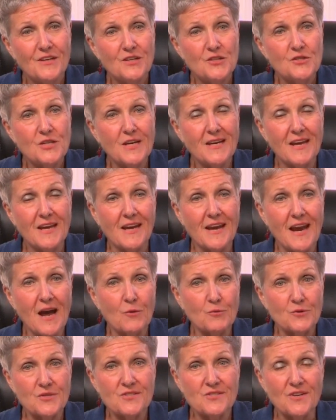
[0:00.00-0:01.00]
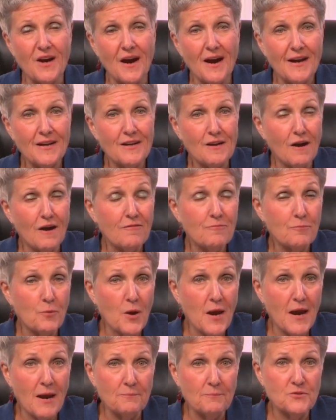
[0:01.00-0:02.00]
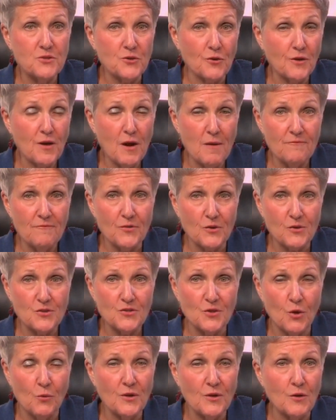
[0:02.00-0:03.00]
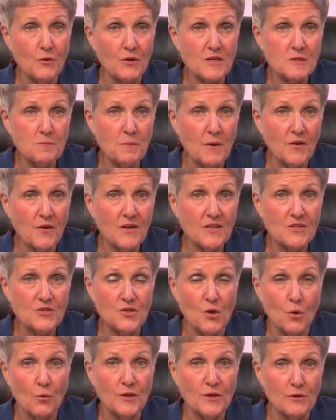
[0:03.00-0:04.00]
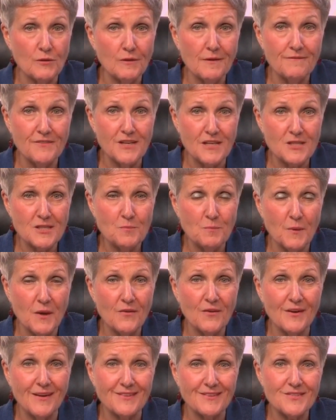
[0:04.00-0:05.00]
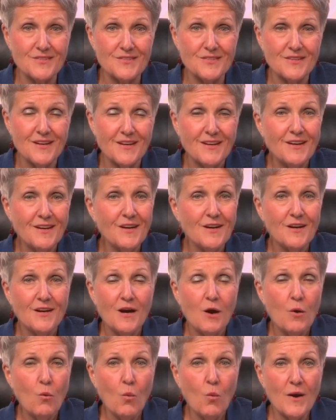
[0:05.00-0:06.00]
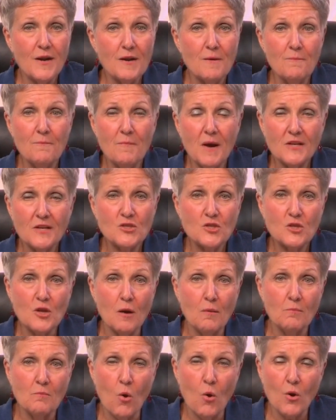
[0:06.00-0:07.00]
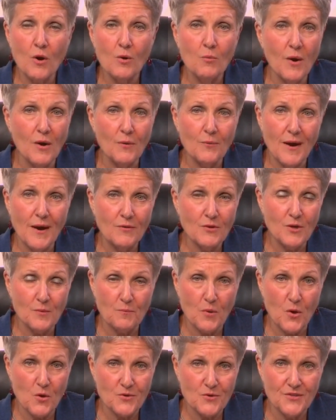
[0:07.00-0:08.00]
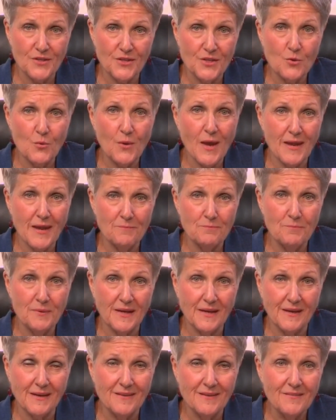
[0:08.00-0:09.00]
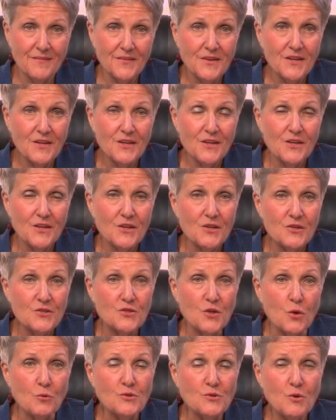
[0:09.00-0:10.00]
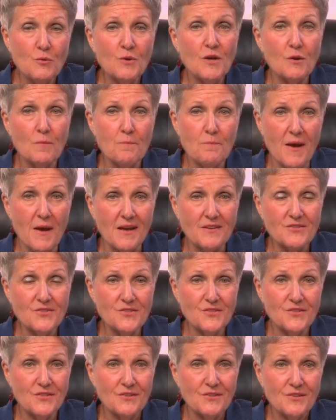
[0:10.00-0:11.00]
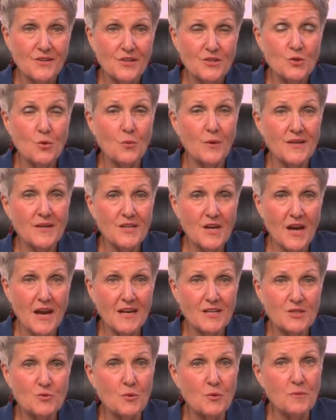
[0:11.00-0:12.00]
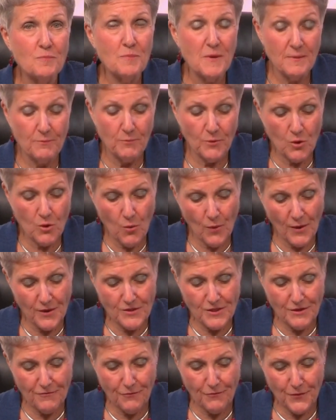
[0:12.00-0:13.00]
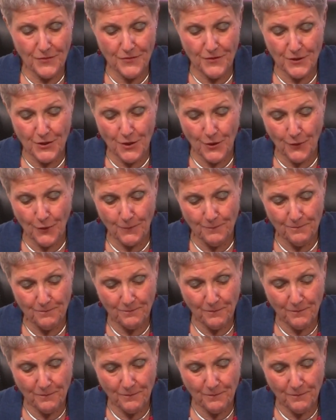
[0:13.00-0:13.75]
to get outside of perhaps your comfort zone, your experience zone, your lived experience, what a much more well-rounded person you can be. So do your best to engage with people who are different than you.